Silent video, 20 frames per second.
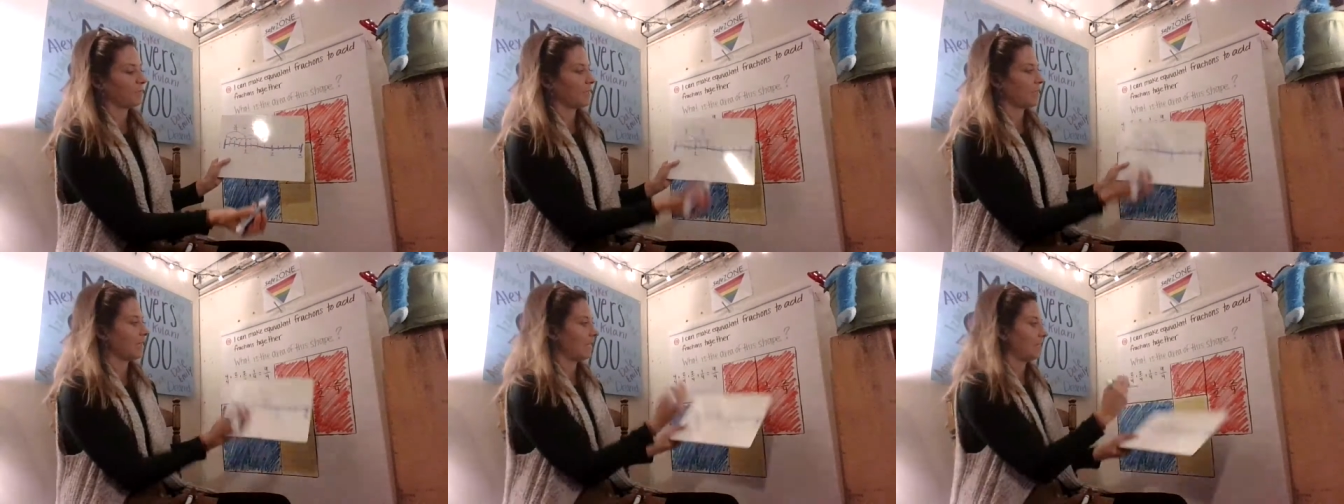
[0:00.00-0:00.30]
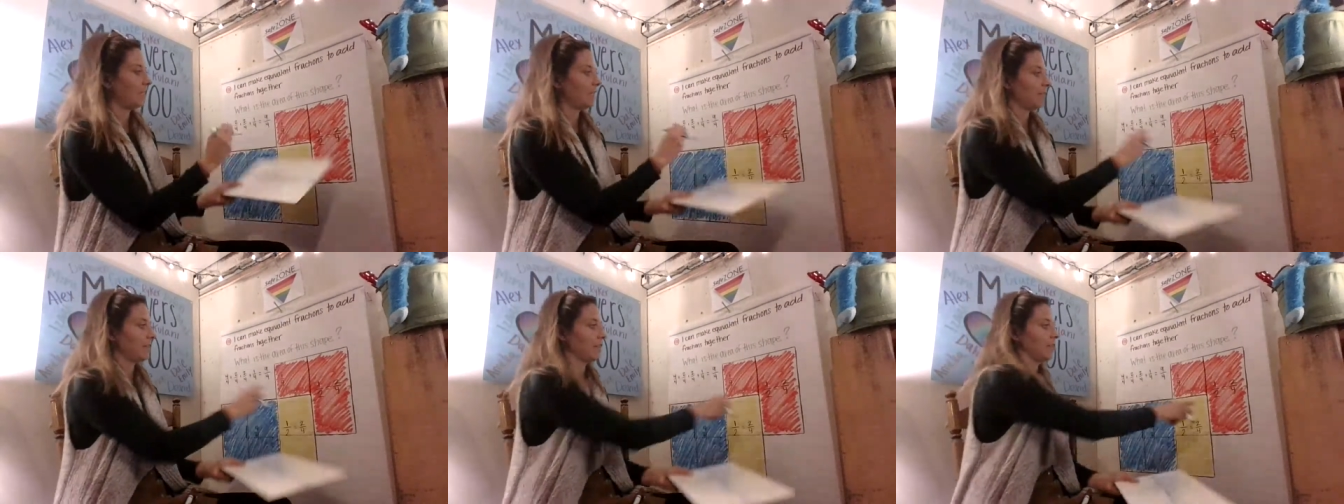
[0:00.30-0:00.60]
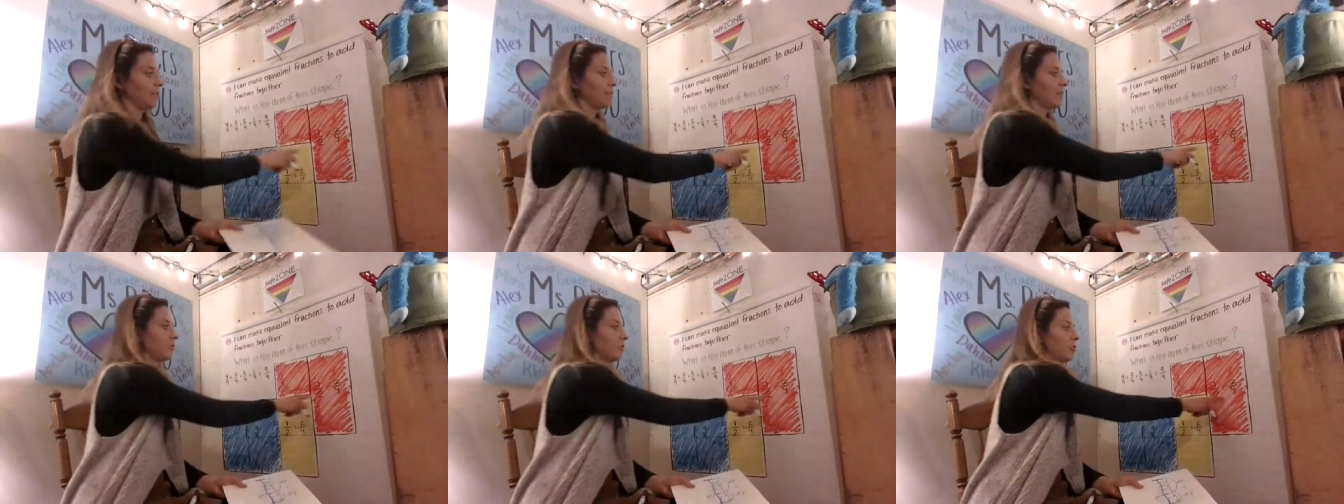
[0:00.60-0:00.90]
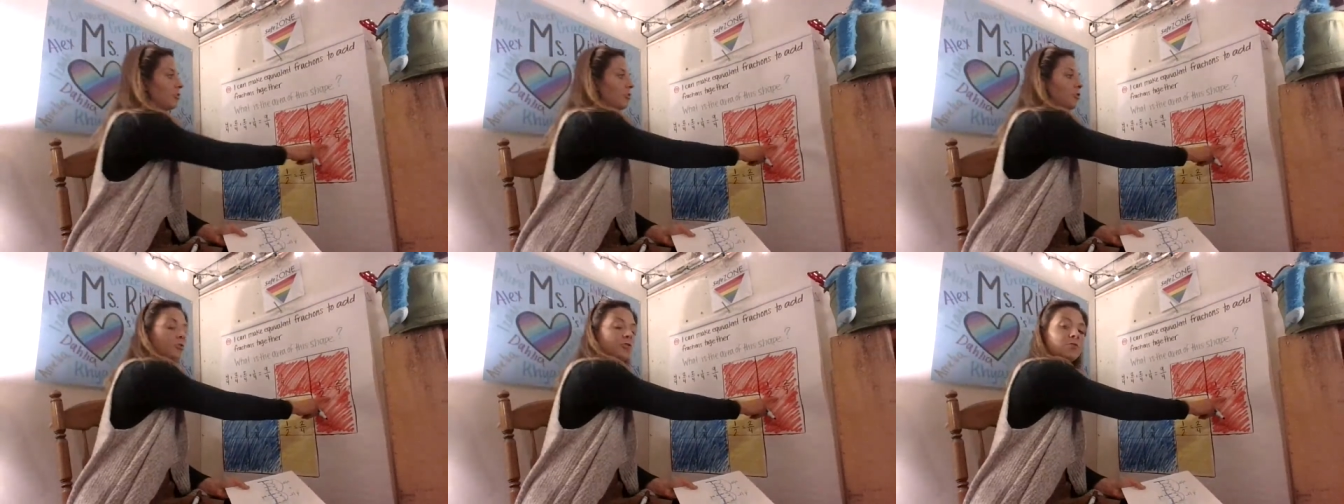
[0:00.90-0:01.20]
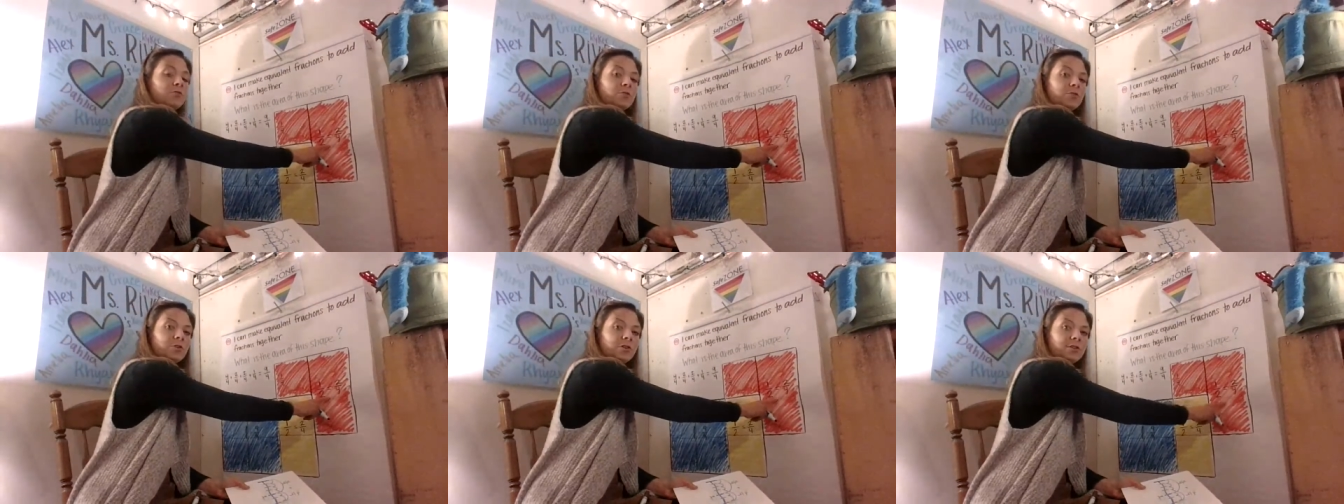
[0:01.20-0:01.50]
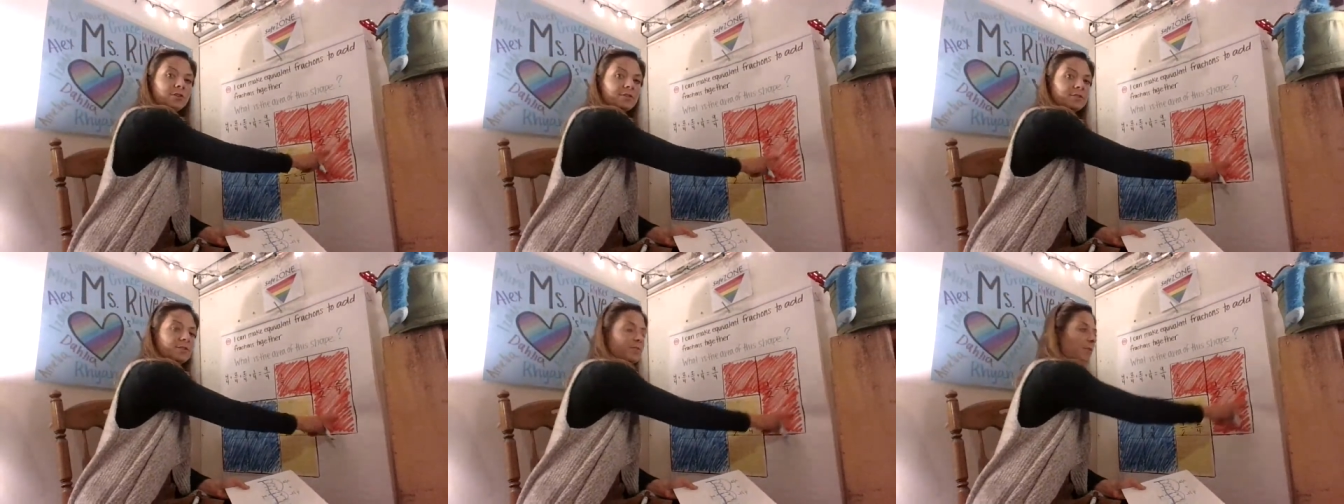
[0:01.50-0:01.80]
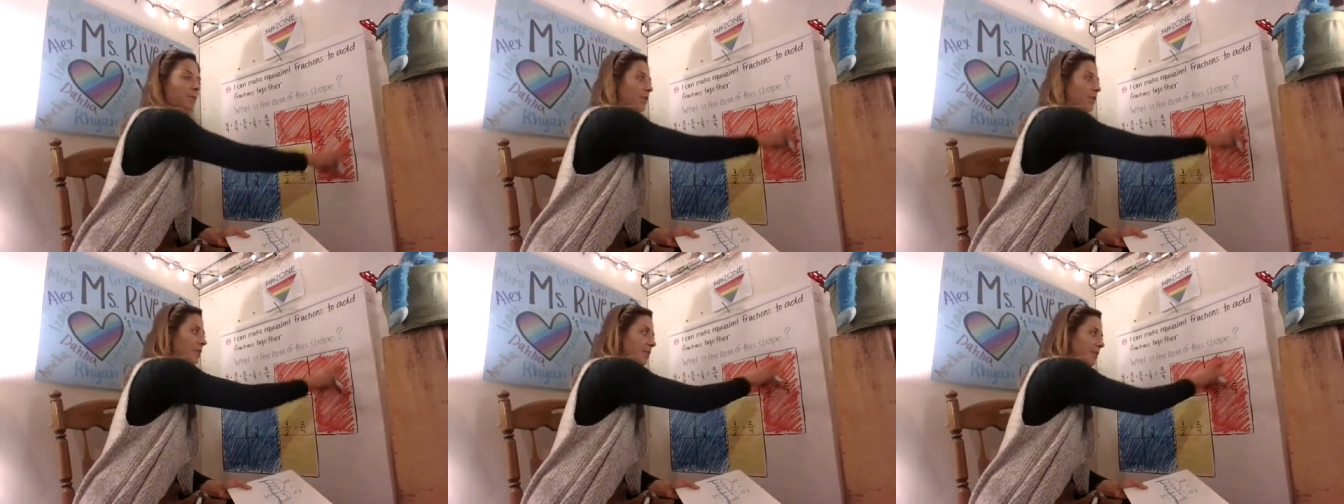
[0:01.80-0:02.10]
I had another two fourths
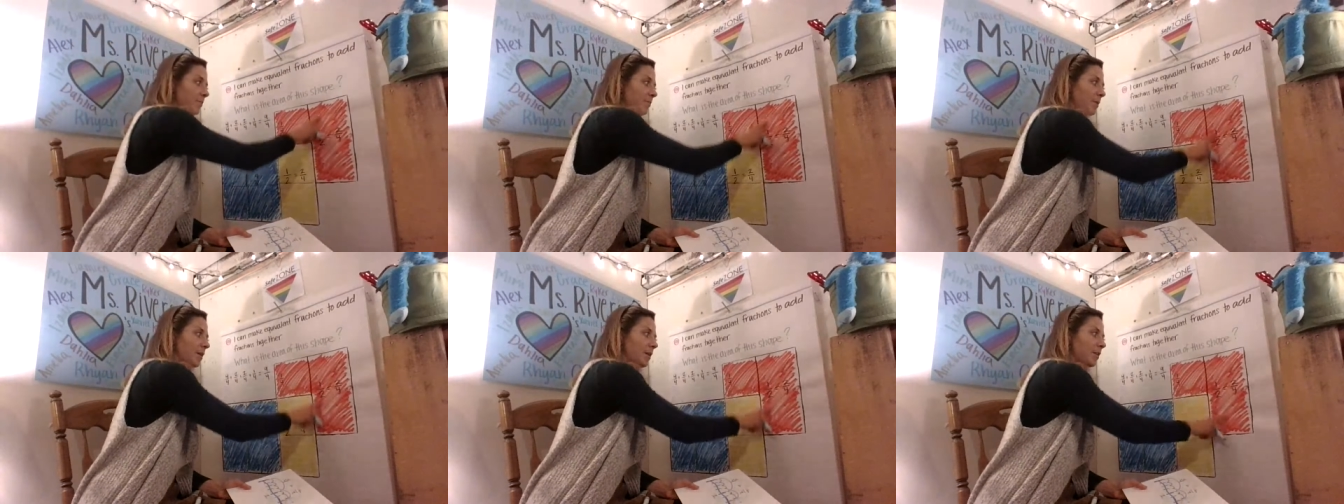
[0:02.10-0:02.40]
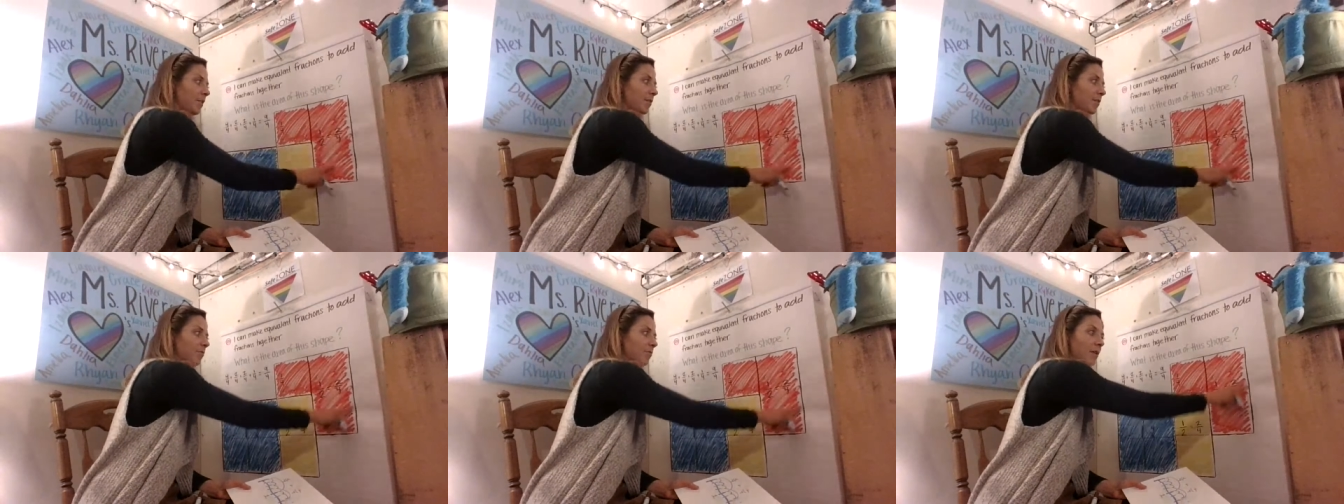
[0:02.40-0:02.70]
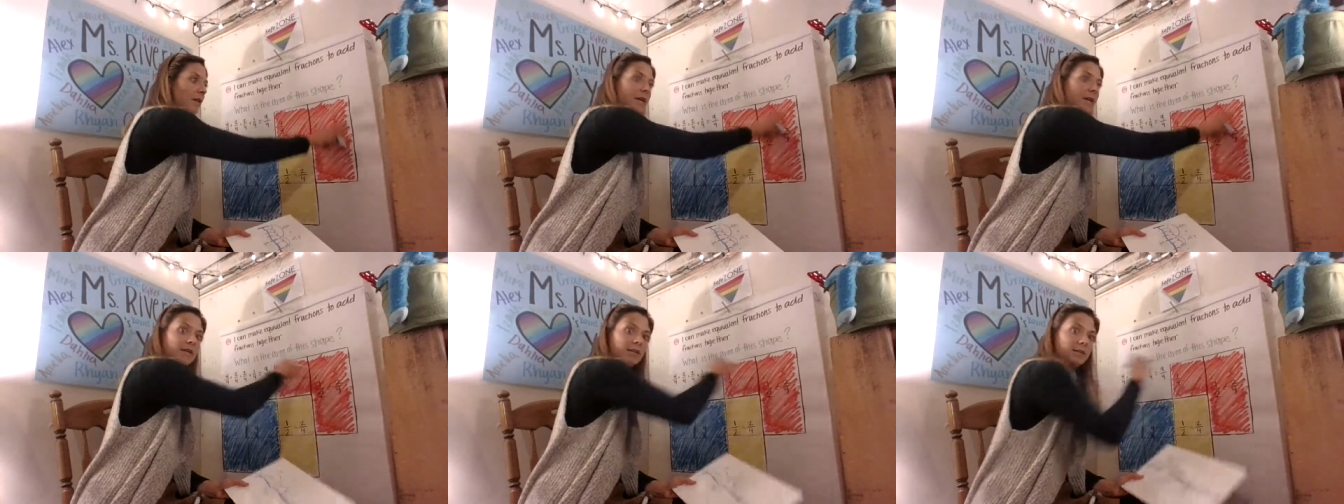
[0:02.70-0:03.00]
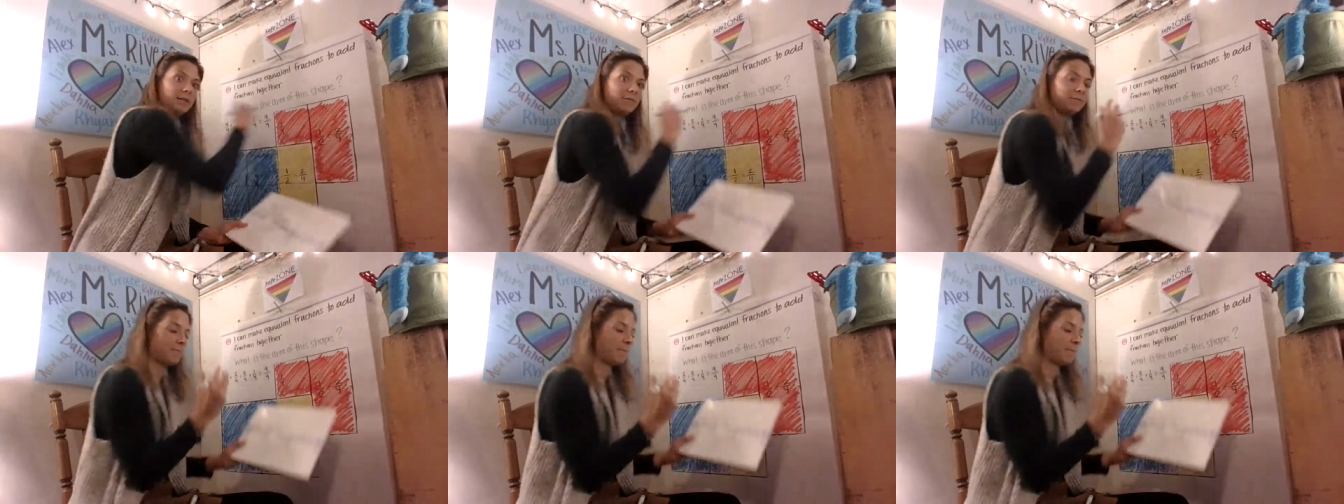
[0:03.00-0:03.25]
with this part of the red.